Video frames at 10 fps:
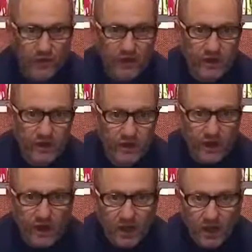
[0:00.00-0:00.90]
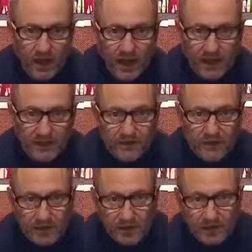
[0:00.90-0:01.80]
on the uh,
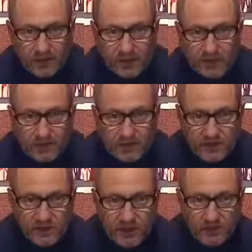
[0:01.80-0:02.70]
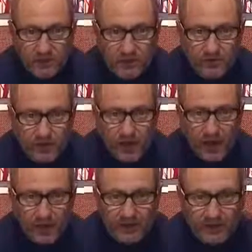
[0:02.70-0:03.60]
H the 600s
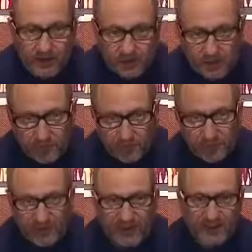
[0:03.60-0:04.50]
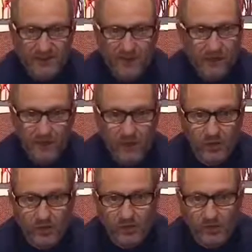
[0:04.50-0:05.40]
and the 650 and there's another
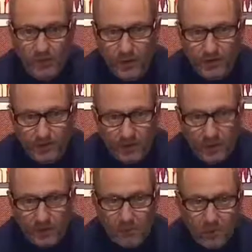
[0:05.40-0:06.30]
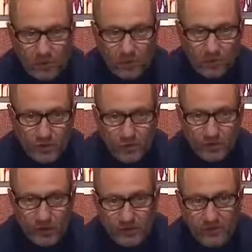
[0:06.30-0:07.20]
load of um, models that
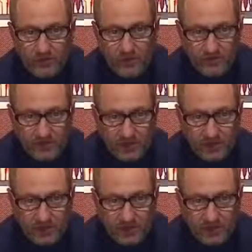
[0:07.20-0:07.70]
also use that